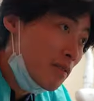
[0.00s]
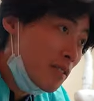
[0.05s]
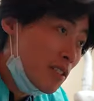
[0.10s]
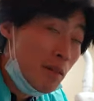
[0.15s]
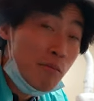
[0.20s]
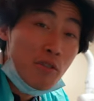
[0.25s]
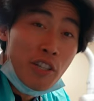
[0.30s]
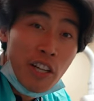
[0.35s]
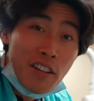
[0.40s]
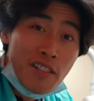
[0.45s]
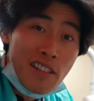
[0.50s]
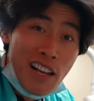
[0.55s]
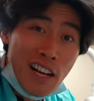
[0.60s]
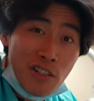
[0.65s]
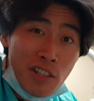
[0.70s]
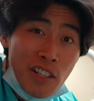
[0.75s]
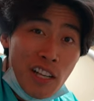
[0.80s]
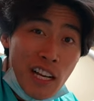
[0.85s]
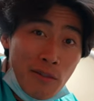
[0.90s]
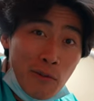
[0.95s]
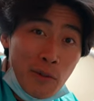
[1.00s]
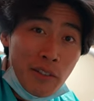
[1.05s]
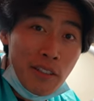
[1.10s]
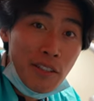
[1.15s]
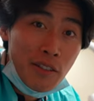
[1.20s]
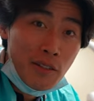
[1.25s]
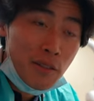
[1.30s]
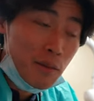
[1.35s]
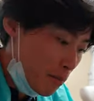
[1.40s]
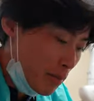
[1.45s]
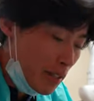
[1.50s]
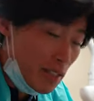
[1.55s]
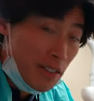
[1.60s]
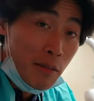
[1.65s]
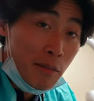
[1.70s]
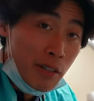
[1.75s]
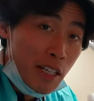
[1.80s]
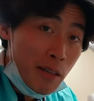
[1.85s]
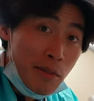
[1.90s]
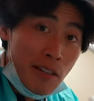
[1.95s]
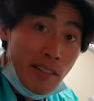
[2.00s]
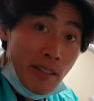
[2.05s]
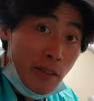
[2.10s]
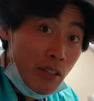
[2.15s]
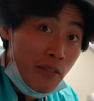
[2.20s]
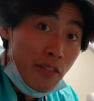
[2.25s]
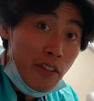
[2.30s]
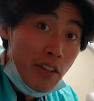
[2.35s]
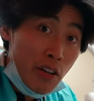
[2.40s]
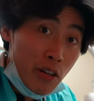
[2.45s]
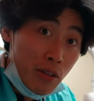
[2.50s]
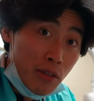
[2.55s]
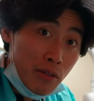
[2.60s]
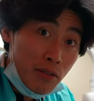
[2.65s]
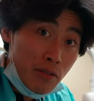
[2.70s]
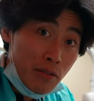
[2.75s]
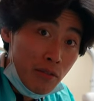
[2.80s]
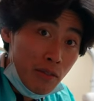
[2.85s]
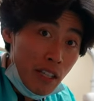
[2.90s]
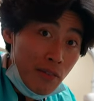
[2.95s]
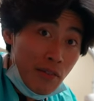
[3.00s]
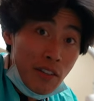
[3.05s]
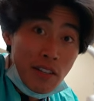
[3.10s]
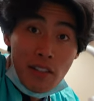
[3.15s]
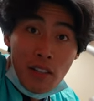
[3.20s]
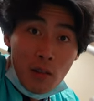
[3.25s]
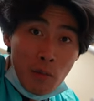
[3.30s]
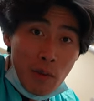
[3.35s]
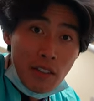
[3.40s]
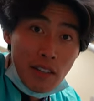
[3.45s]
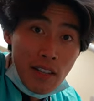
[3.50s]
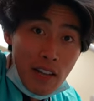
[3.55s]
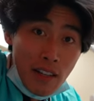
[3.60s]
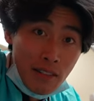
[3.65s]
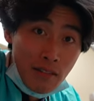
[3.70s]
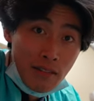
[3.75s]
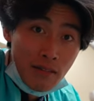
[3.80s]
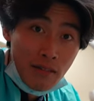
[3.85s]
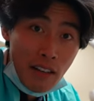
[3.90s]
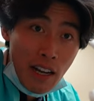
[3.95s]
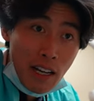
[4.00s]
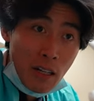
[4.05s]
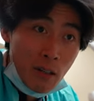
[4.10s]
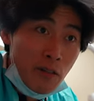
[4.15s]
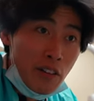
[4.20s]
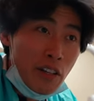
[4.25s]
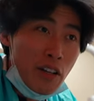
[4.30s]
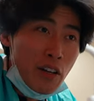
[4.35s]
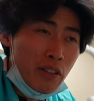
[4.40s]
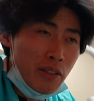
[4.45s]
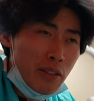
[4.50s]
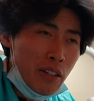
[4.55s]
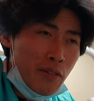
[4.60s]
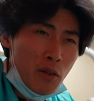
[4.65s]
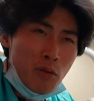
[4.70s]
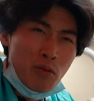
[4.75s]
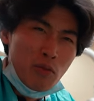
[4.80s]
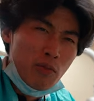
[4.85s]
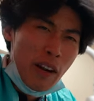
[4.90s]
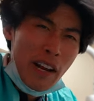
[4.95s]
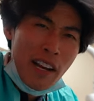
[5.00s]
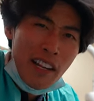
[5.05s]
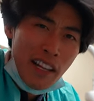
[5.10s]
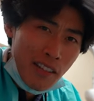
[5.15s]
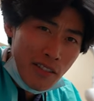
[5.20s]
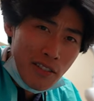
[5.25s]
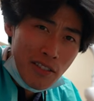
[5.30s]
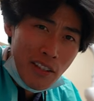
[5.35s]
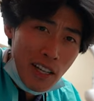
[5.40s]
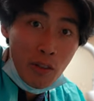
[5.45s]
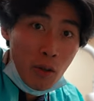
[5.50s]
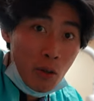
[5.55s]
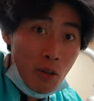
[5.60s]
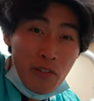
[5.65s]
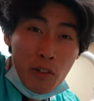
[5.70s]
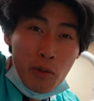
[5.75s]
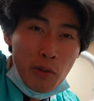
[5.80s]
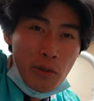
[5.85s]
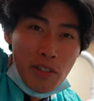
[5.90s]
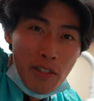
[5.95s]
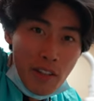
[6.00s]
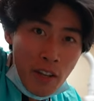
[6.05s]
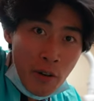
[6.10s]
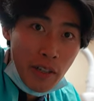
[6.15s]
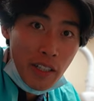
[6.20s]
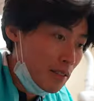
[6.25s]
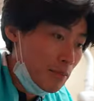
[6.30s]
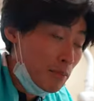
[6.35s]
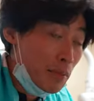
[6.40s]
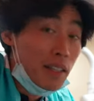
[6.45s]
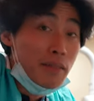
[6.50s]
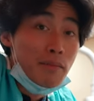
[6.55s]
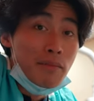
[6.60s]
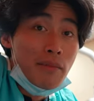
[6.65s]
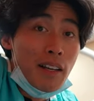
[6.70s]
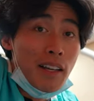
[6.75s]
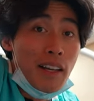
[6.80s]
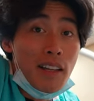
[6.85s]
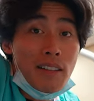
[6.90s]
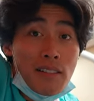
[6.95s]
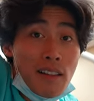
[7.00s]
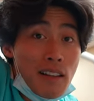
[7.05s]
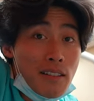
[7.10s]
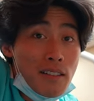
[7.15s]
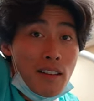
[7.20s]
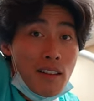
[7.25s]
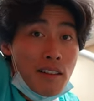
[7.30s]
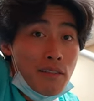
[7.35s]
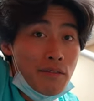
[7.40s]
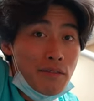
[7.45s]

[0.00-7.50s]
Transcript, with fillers: Some chairs actually have windows, but sometimes I don't even know if the sun went down. I don't even know if it was raining outside or if it was snowing, but I guess that's life.